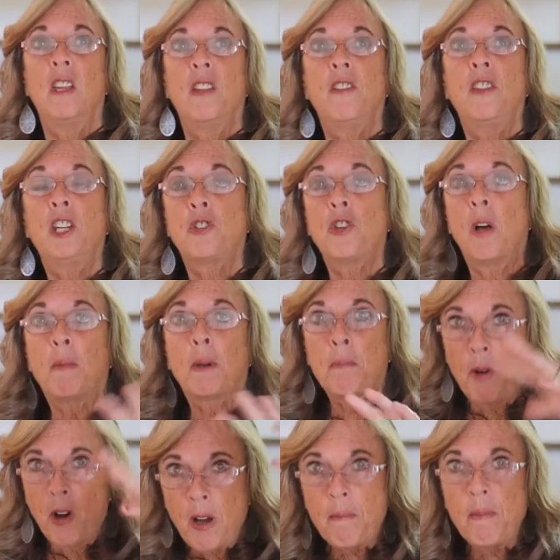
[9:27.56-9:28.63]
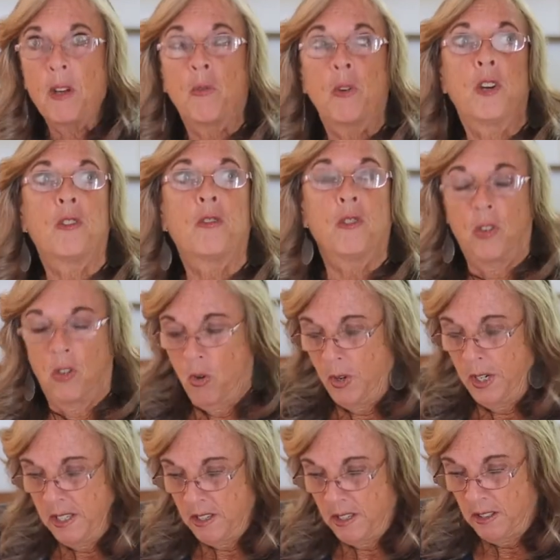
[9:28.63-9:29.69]
the atomic bomb that we were
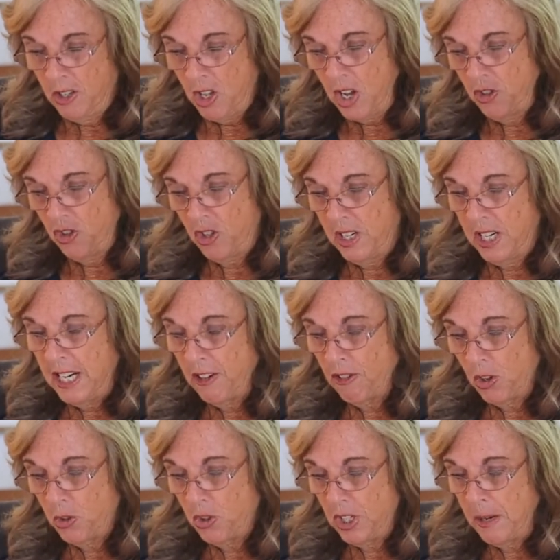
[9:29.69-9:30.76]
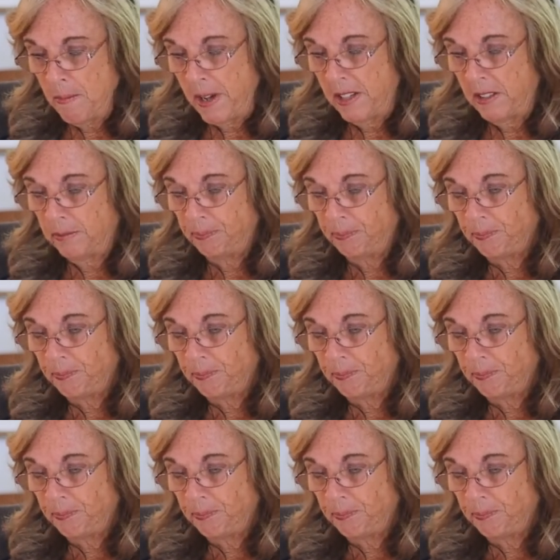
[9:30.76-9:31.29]
going to launch on Hiroshima.